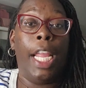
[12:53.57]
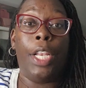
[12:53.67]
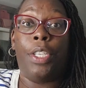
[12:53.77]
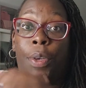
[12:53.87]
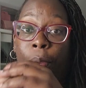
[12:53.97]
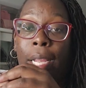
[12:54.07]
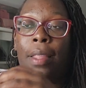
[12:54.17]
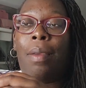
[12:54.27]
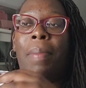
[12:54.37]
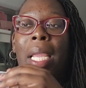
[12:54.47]

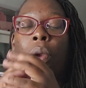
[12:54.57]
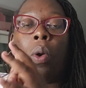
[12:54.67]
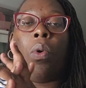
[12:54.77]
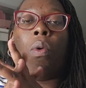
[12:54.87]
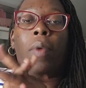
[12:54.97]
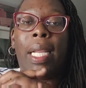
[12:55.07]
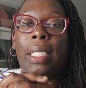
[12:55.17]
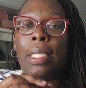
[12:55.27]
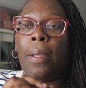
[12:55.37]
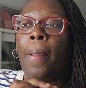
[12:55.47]
entering the mayoral
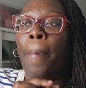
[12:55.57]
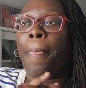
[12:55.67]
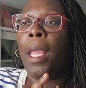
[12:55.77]
race,